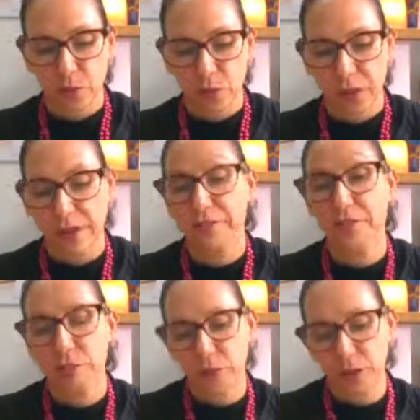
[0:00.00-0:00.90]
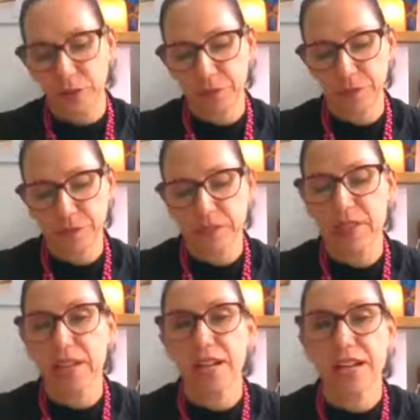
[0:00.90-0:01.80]
when I feel blue.
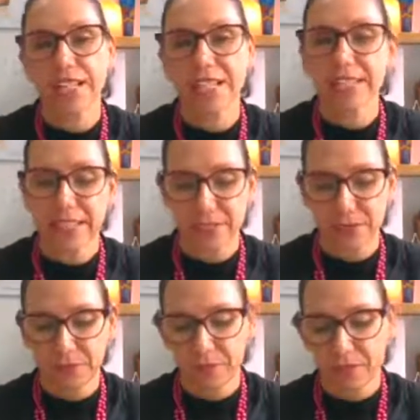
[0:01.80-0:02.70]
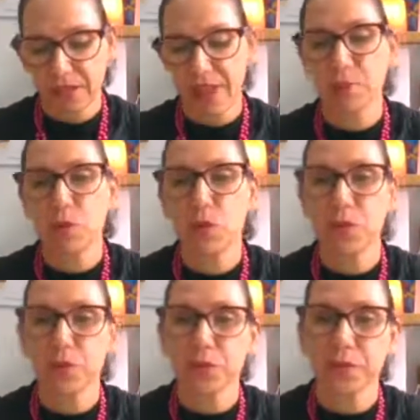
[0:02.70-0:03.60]
I sit, I
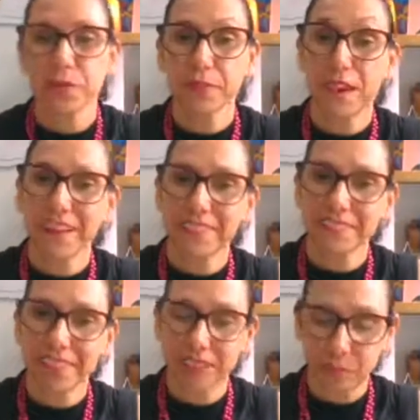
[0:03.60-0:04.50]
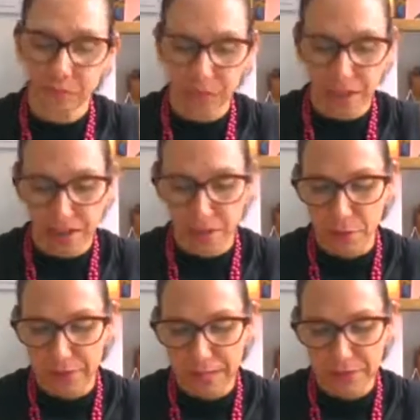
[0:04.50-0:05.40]
pause, I feel, I
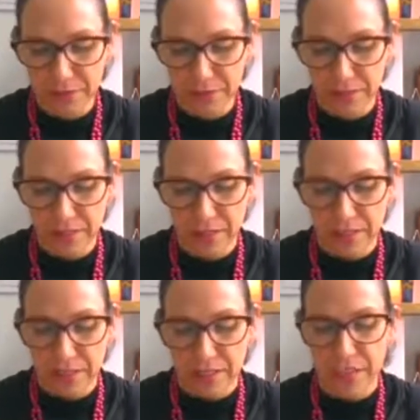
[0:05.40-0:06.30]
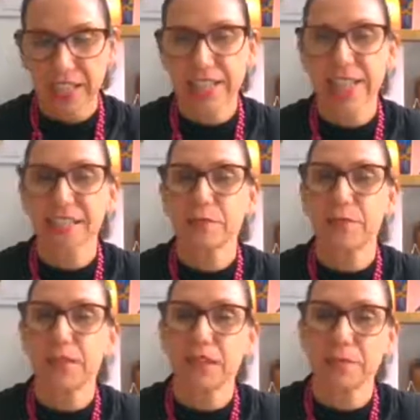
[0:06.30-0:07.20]
wait. I take some
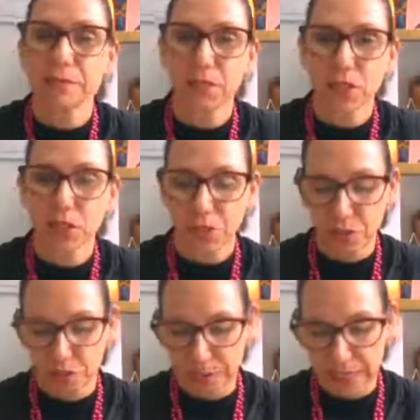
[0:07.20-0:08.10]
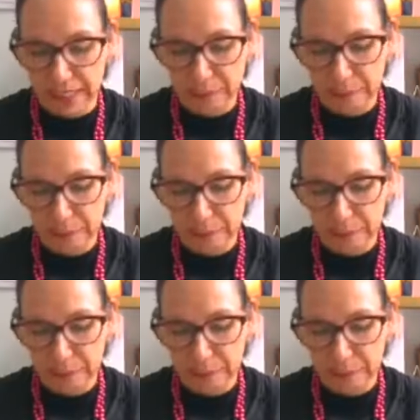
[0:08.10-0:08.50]
time to contemplate